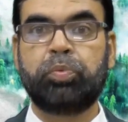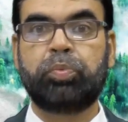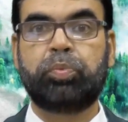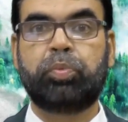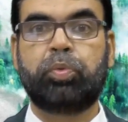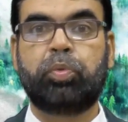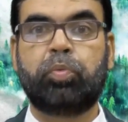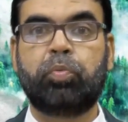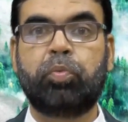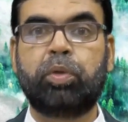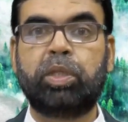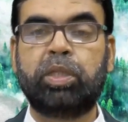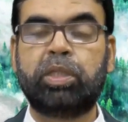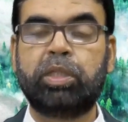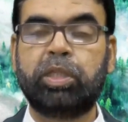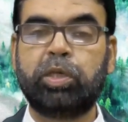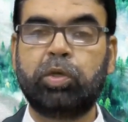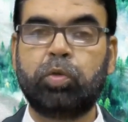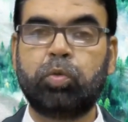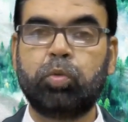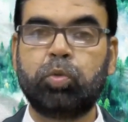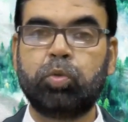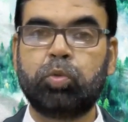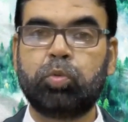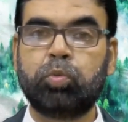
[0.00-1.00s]
when they
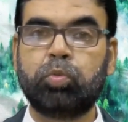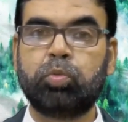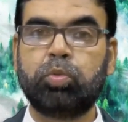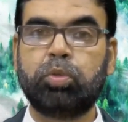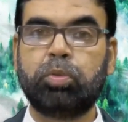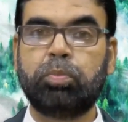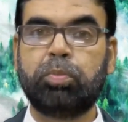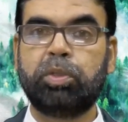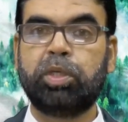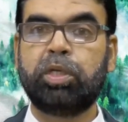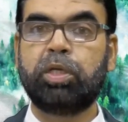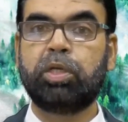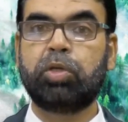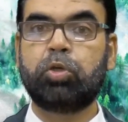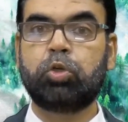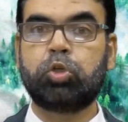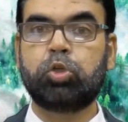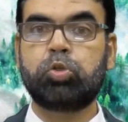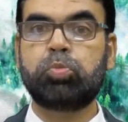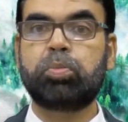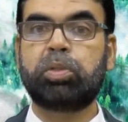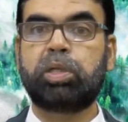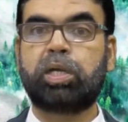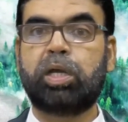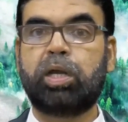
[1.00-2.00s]
go to the bigger
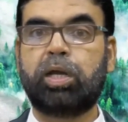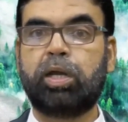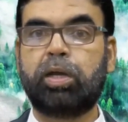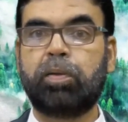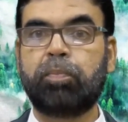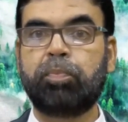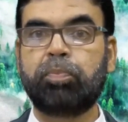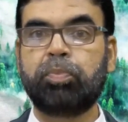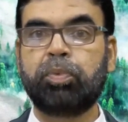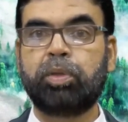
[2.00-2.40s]
hospital.